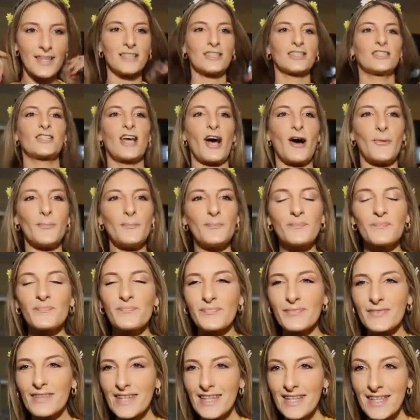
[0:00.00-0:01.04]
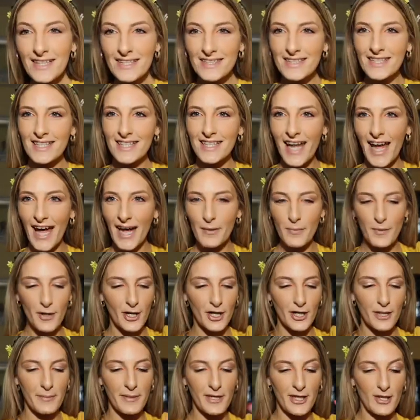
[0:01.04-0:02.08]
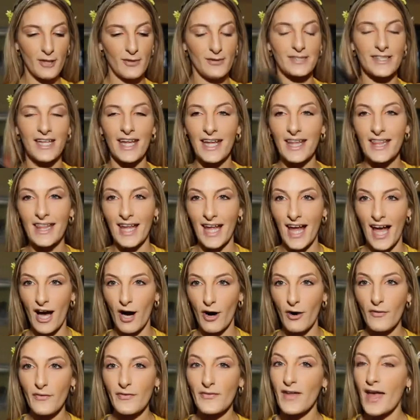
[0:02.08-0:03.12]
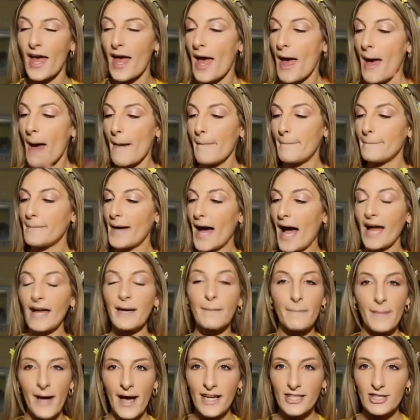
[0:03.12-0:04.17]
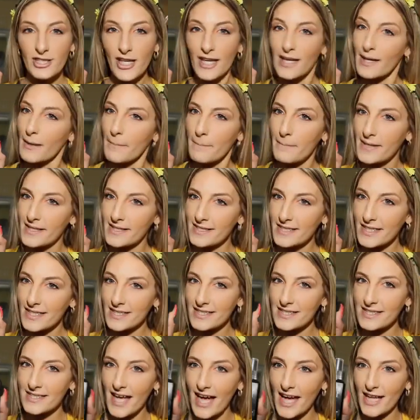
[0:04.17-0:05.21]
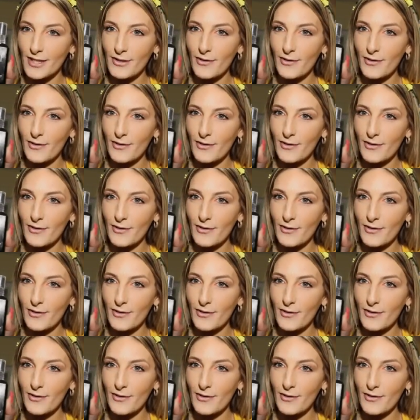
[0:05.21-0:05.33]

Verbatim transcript: So today we're gonna be using the e.l.f. Matte Magic Mist and Set.